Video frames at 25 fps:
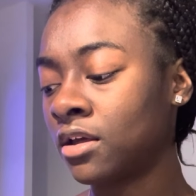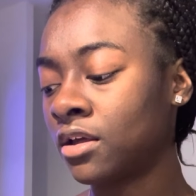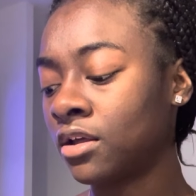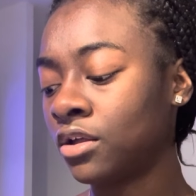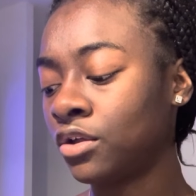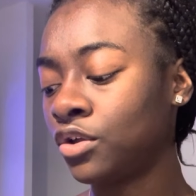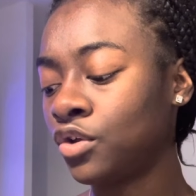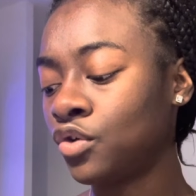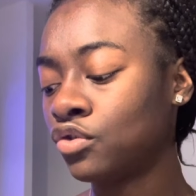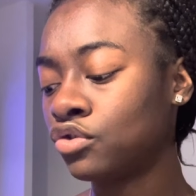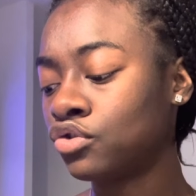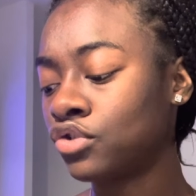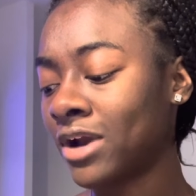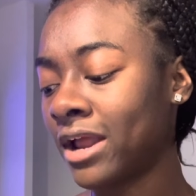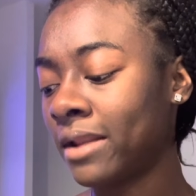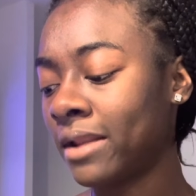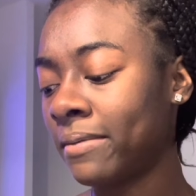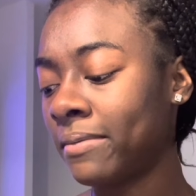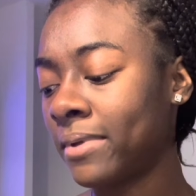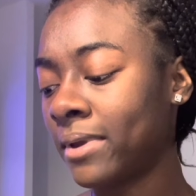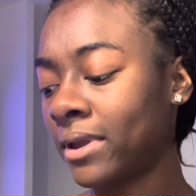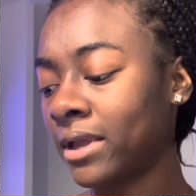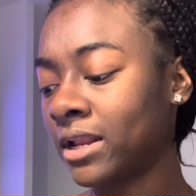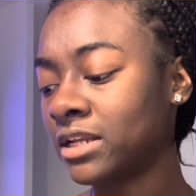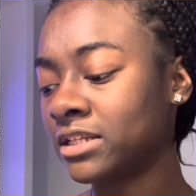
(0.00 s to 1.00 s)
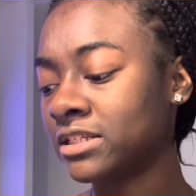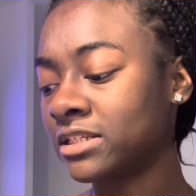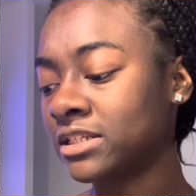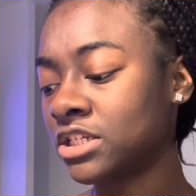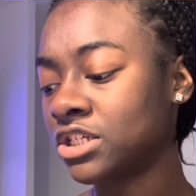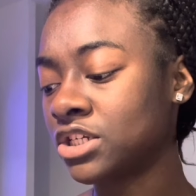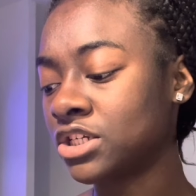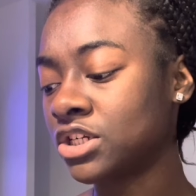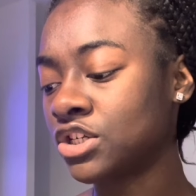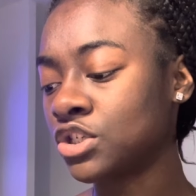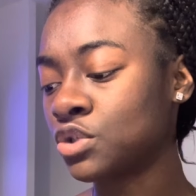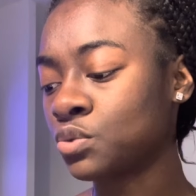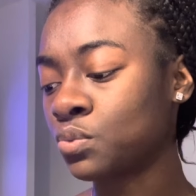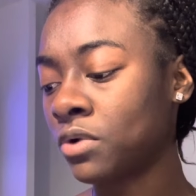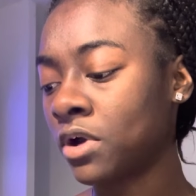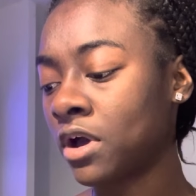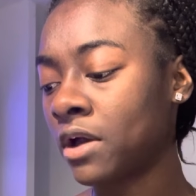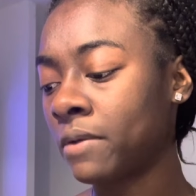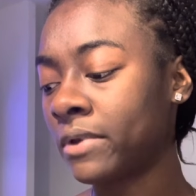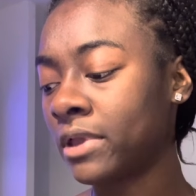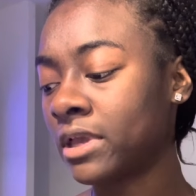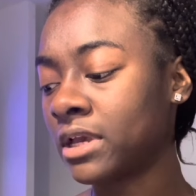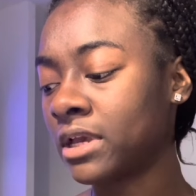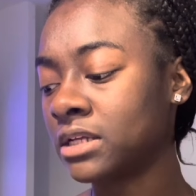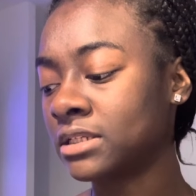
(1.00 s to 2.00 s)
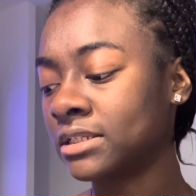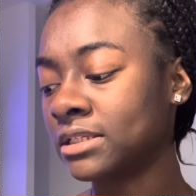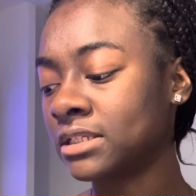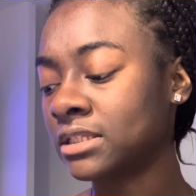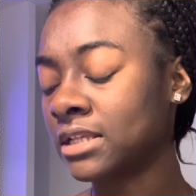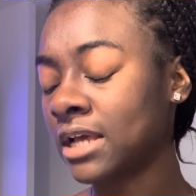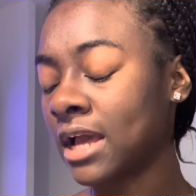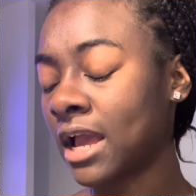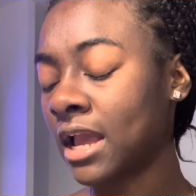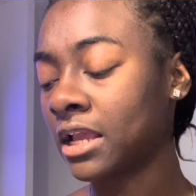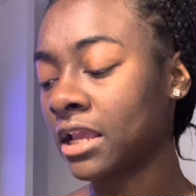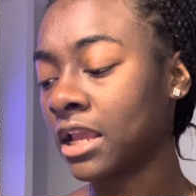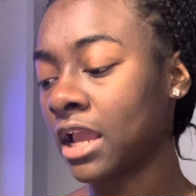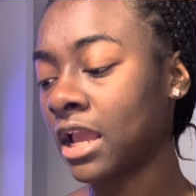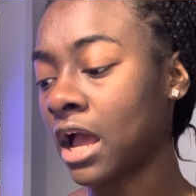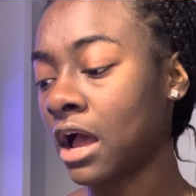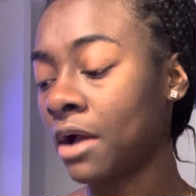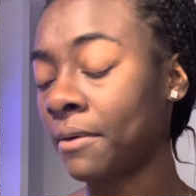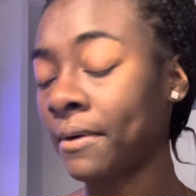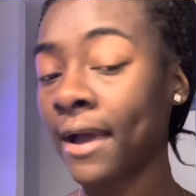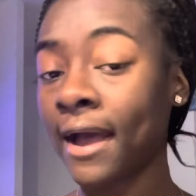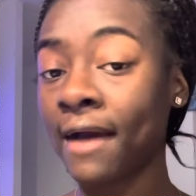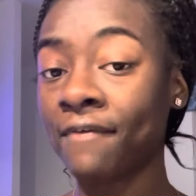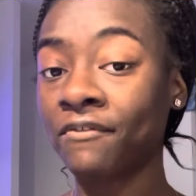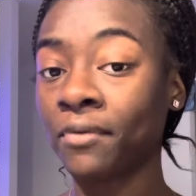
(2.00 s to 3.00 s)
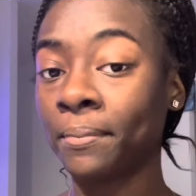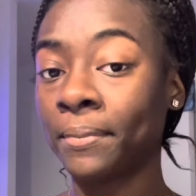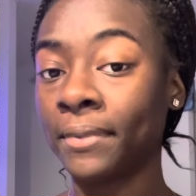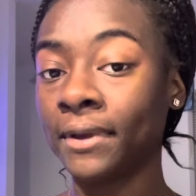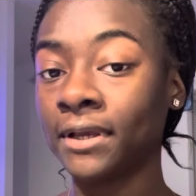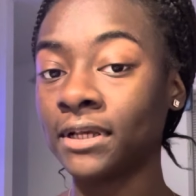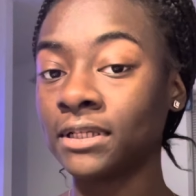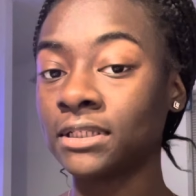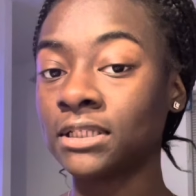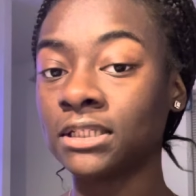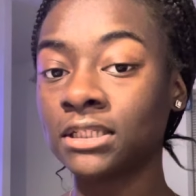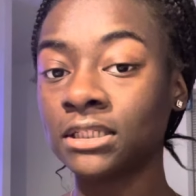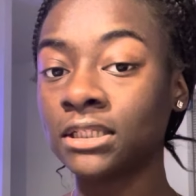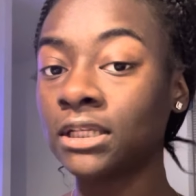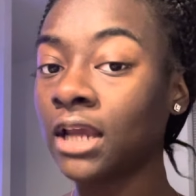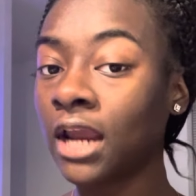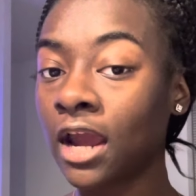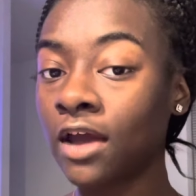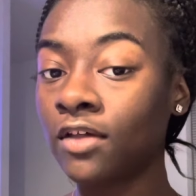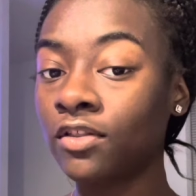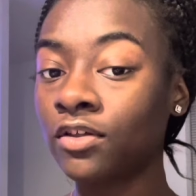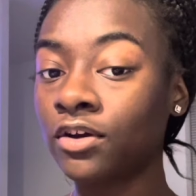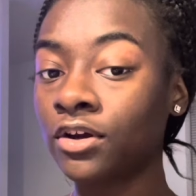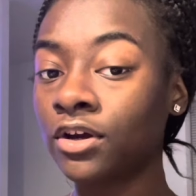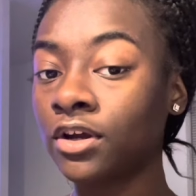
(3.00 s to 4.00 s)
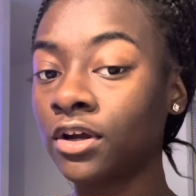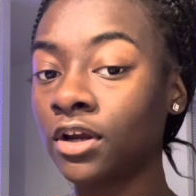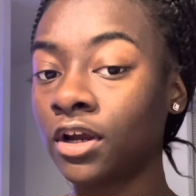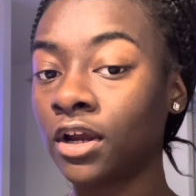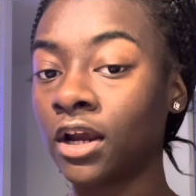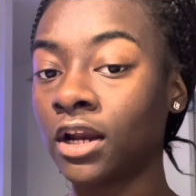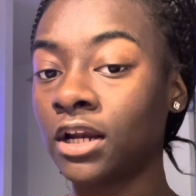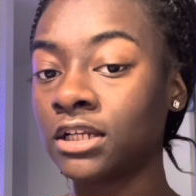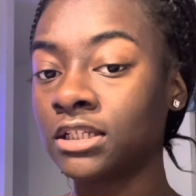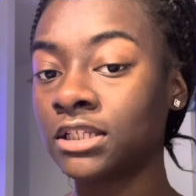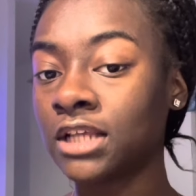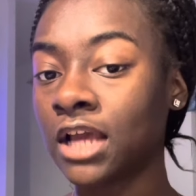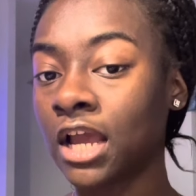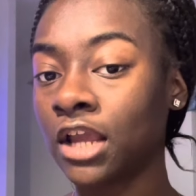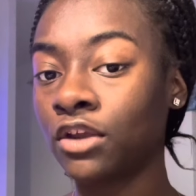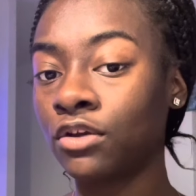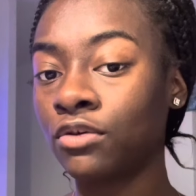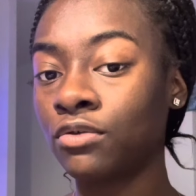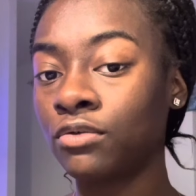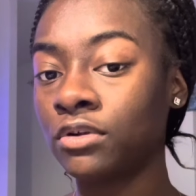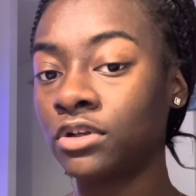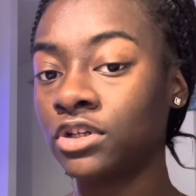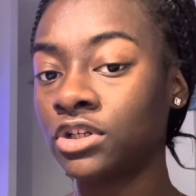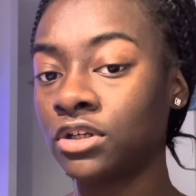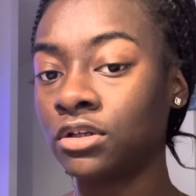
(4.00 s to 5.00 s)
you trying to make a decision as well because it's like y'all could have a business together, and it's like you